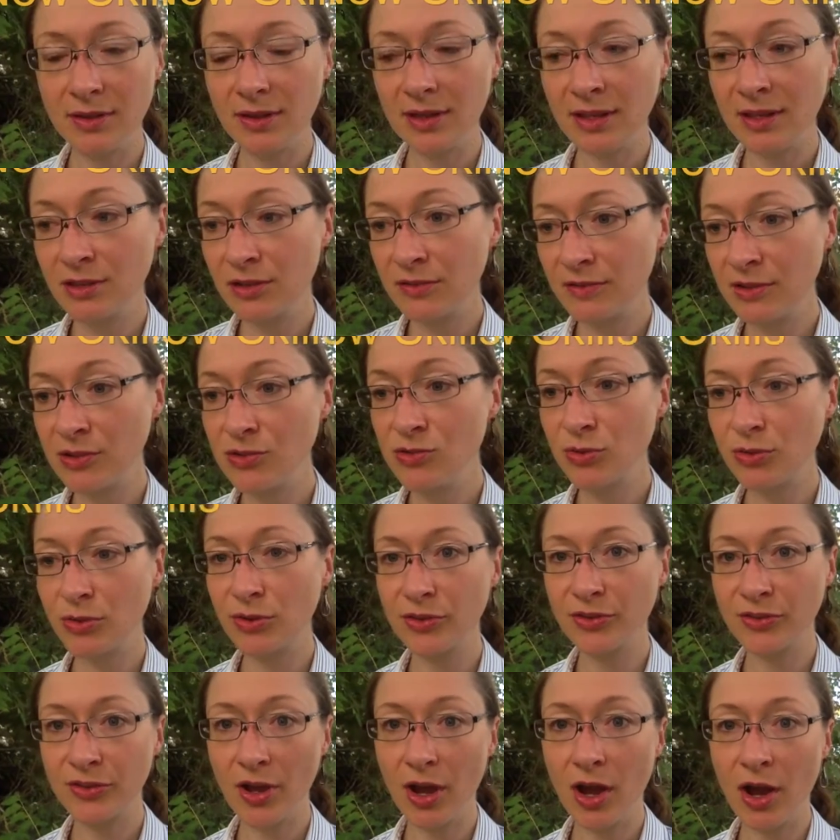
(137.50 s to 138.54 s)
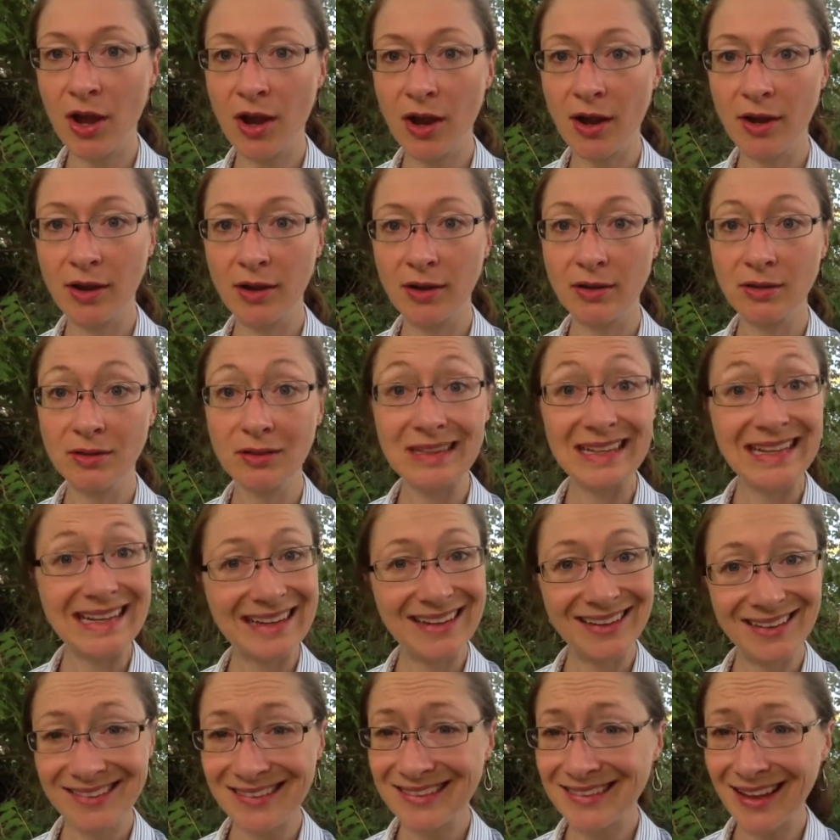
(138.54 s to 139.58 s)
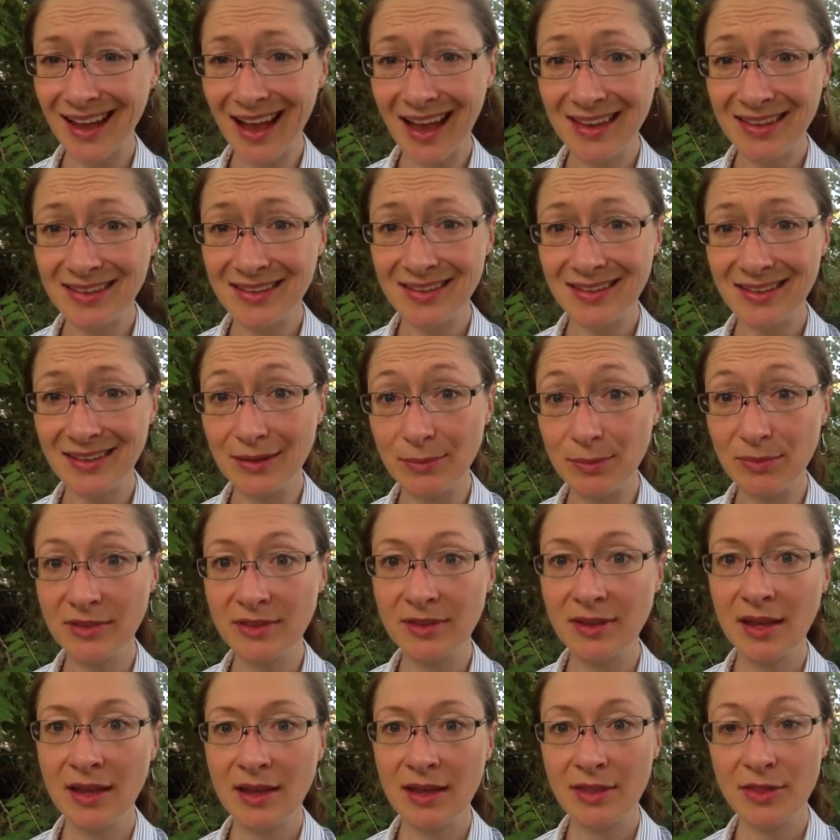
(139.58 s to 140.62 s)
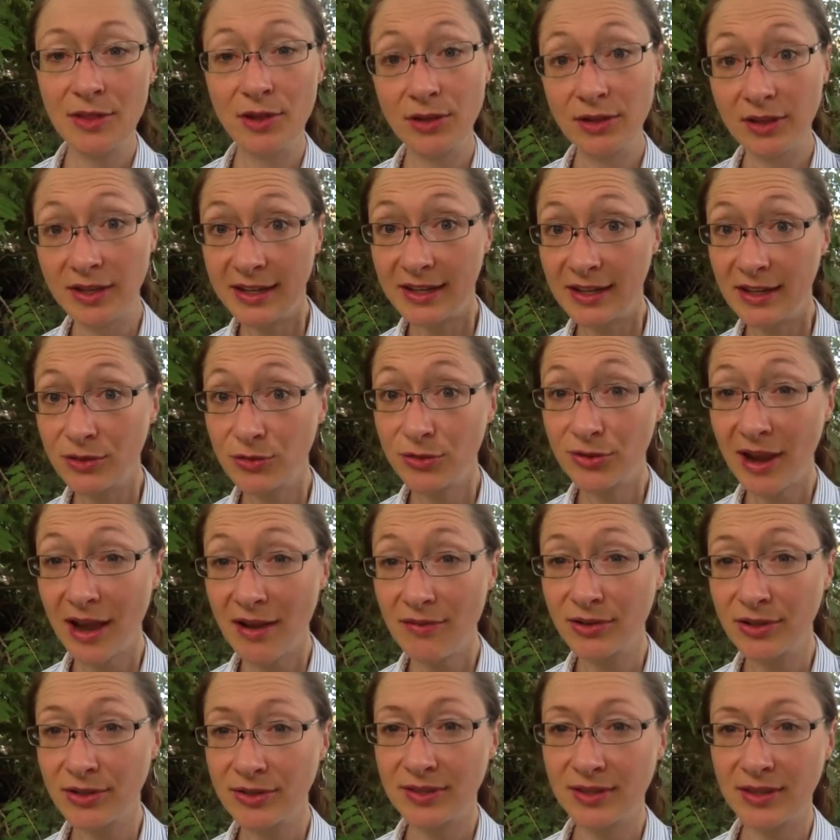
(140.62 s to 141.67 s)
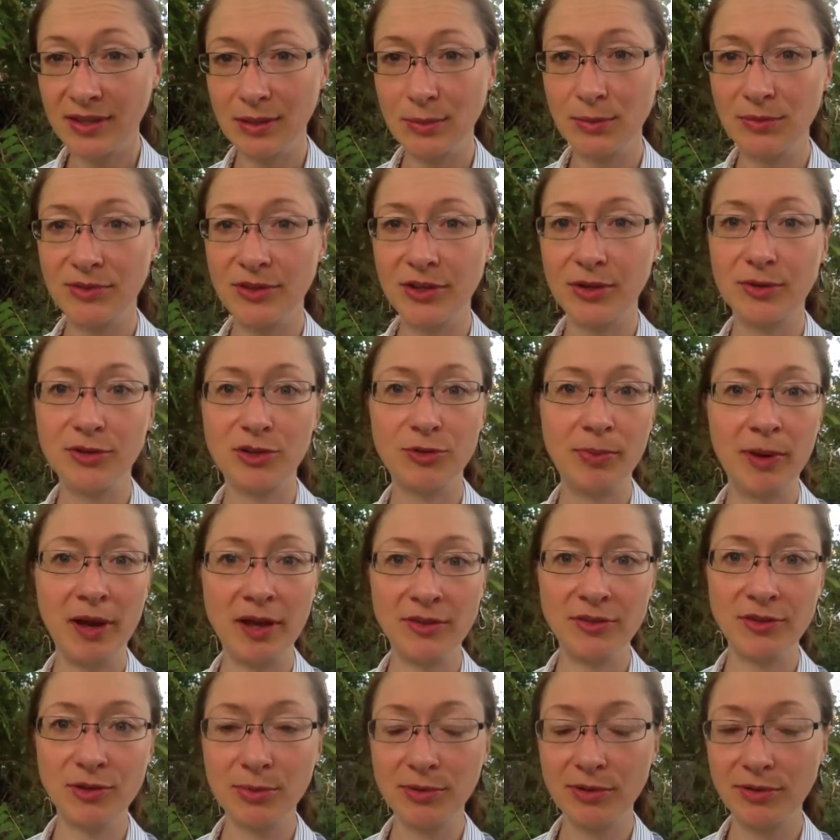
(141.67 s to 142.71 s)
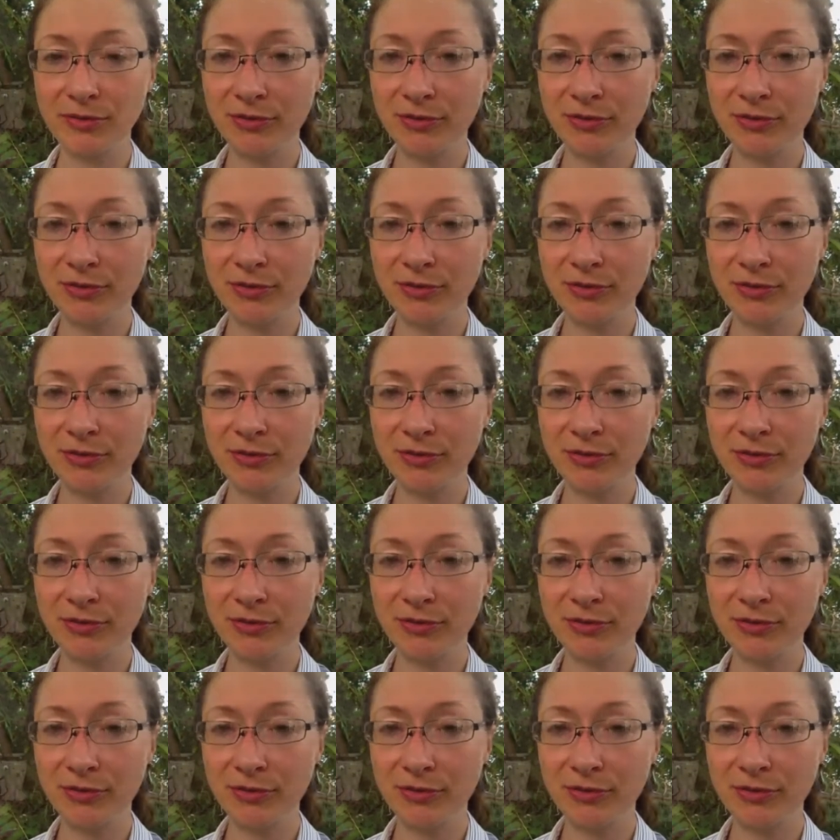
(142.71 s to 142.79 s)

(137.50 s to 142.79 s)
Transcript: Individuals are leading design teams, they're leading travel teams, they're responsible